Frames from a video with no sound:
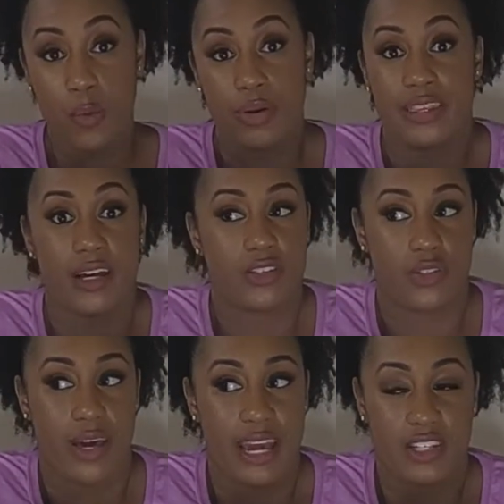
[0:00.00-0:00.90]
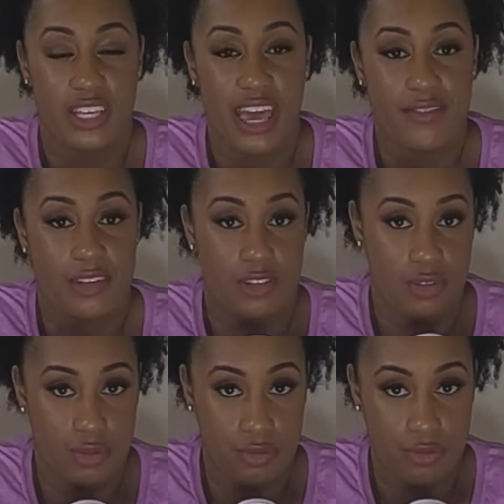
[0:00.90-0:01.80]
without you actually having to
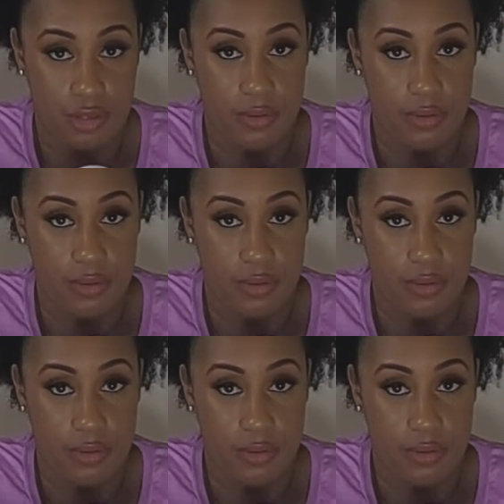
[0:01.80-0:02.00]
do